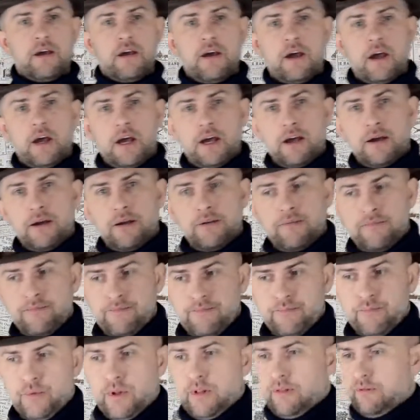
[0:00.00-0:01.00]

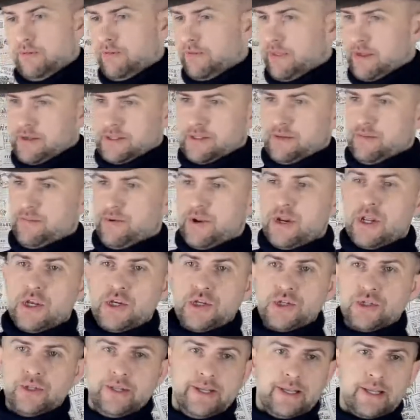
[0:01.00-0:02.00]
There's a
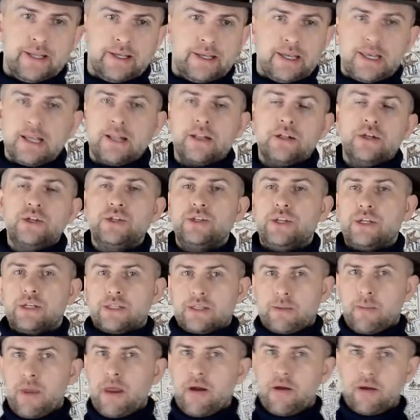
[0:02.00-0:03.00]
British English, there's
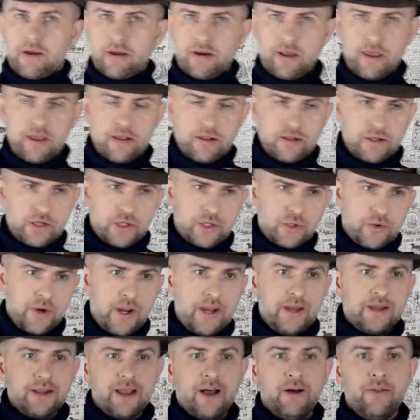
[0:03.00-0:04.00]
American English,
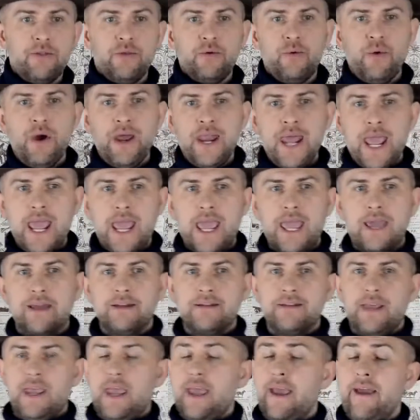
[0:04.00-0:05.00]
right? On the one
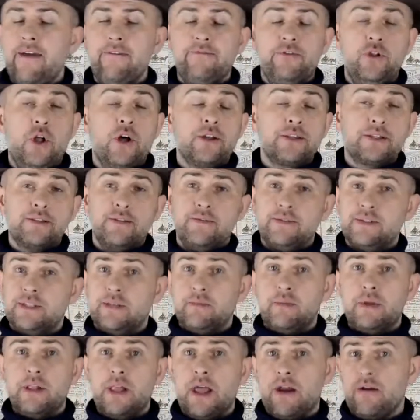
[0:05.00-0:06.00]
hand, they have lots of
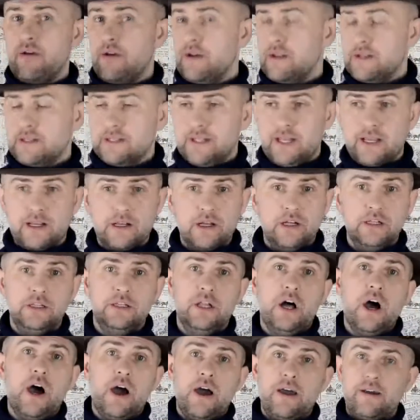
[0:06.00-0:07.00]
similarities, like a
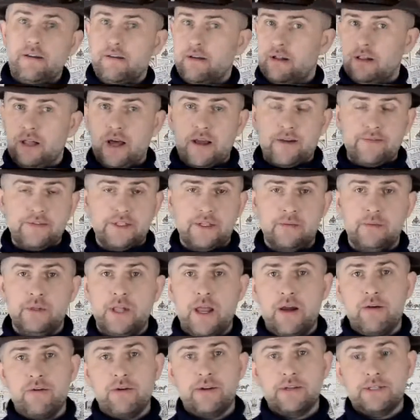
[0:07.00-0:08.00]
lot of
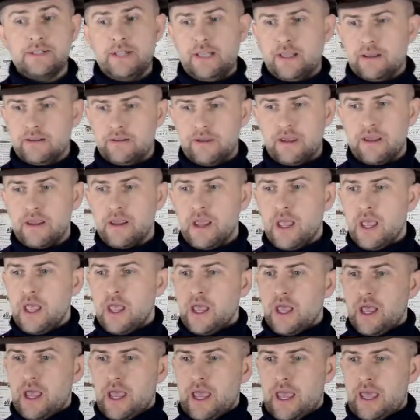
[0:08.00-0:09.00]
similarities. Like
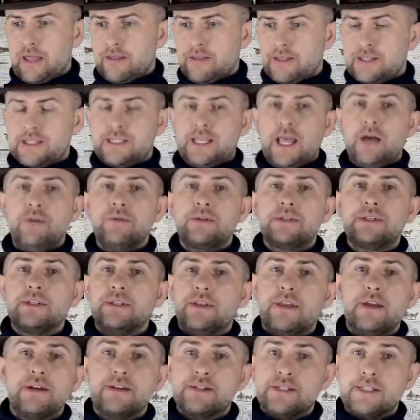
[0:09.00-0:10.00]
their
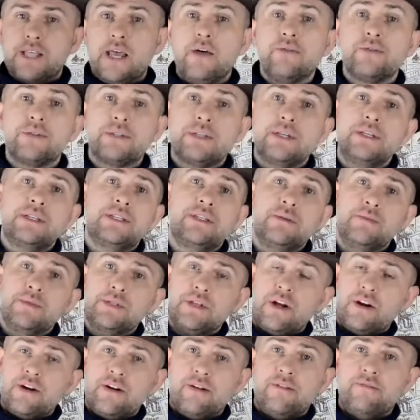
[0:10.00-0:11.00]
sound systems
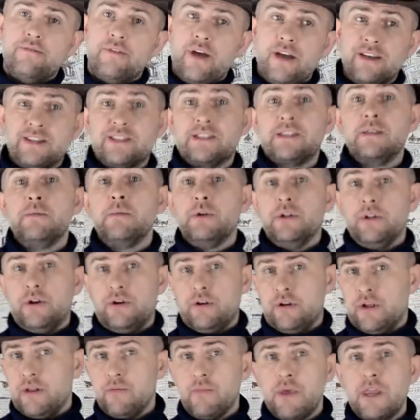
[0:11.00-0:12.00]
are similar.
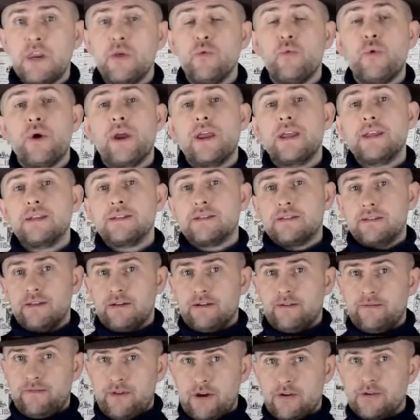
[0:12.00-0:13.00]
In many ways, they
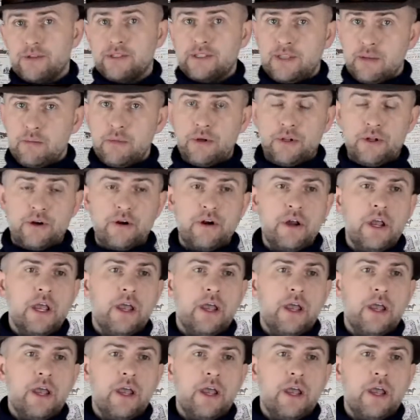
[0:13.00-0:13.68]
are very similar.